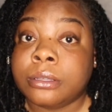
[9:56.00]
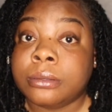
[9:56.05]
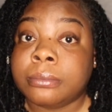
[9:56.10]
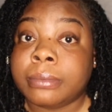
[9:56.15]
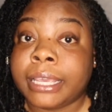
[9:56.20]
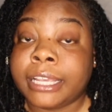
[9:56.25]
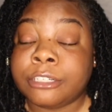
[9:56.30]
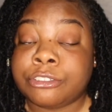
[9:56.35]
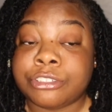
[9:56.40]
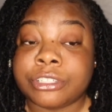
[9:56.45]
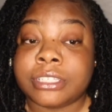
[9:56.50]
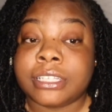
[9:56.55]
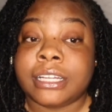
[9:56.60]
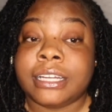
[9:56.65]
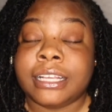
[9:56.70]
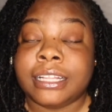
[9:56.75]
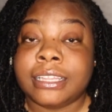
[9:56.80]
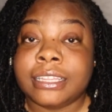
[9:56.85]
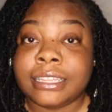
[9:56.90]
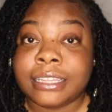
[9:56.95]
interested
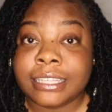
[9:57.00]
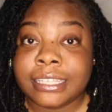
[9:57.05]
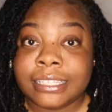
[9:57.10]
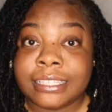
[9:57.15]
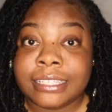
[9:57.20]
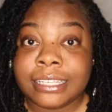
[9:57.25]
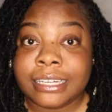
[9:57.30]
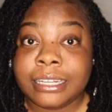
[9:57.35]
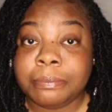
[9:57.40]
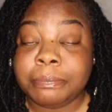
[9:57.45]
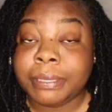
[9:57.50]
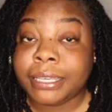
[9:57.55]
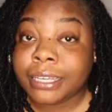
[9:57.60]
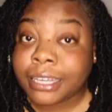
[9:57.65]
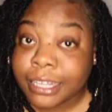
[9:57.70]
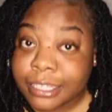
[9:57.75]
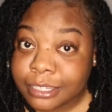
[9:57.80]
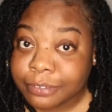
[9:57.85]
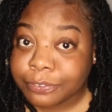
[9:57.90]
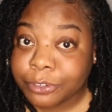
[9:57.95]
in this city
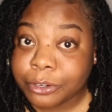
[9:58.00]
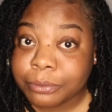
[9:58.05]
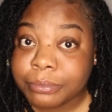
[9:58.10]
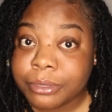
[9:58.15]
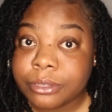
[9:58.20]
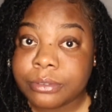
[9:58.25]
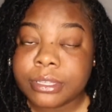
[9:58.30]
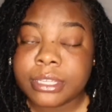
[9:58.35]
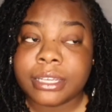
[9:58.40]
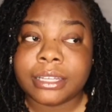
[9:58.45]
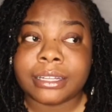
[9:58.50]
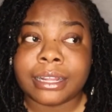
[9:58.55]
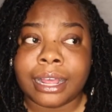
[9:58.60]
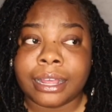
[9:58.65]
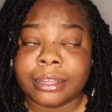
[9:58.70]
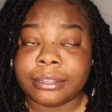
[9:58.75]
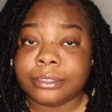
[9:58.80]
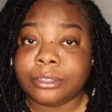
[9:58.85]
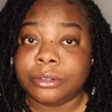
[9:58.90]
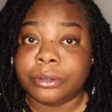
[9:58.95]
because of your music,
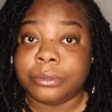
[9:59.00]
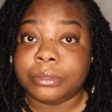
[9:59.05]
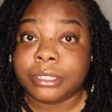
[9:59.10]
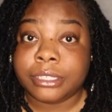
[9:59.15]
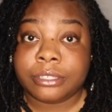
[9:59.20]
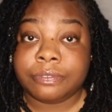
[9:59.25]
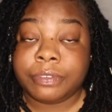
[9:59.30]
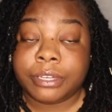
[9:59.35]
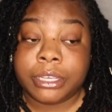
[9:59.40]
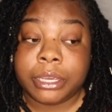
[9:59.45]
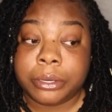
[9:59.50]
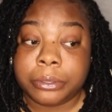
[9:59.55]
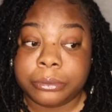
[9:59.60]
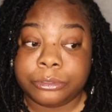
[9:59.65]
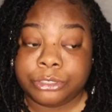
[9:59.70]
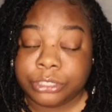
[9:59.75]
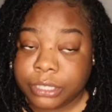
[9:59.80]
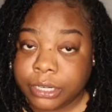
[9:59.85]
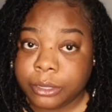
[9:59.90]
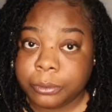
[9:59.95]
you know, this video
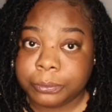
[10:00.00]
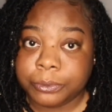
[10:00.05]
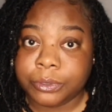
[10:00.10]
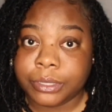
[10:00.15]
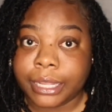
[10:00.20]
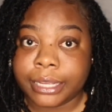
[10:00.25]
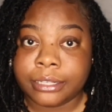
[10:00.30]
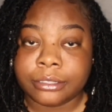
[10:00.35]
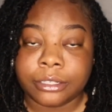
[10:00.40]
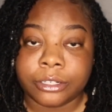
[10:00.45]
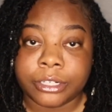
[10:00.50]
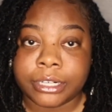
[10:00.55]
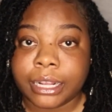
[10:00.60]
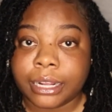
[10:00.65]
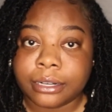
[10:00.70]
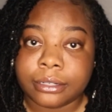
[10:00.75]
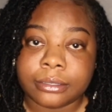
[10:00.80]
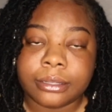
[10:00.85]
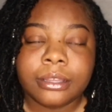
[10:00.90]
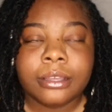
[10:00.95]
should help you like learn how
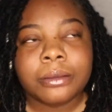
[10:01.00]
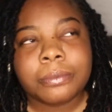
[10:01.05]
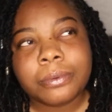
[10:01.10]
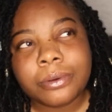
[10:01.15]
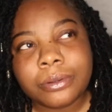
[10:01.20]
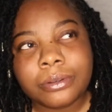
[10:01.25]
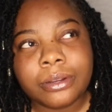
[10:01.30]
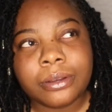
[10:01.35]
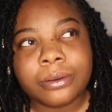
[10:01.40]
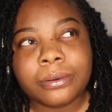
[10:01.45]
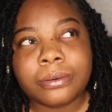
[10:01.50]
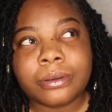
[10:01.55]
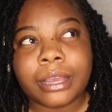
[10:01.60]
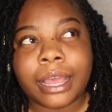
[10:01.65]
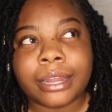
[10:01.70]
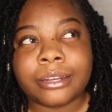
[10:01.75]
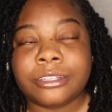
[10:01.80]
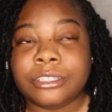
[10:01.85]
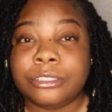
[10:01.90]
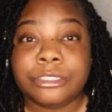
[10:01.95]
to, well, no,
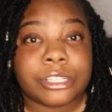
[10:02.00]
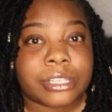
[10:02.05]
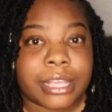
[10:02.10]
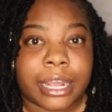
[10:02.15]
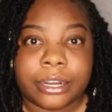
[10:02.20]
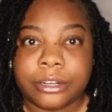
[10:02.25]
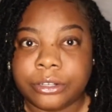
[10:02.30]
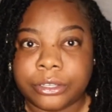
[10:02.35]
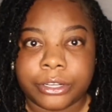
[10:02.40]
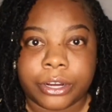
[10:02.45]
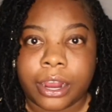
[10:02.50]
I mean, you just got to know your